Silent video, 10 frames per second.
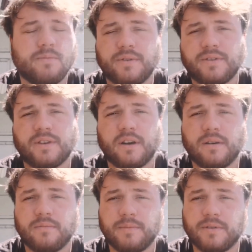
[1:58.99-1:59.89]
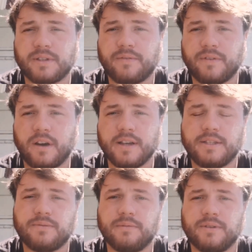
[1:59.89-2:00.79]
We booked our
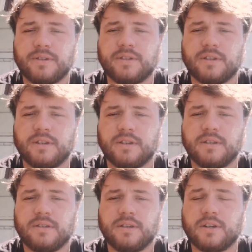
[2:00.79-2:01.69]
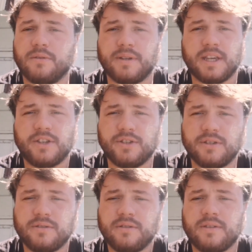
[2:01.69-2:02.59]
flights, we booked our
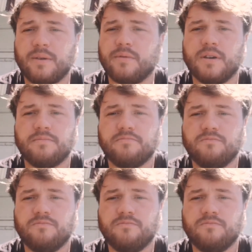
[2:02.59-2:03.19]
accommodation. They were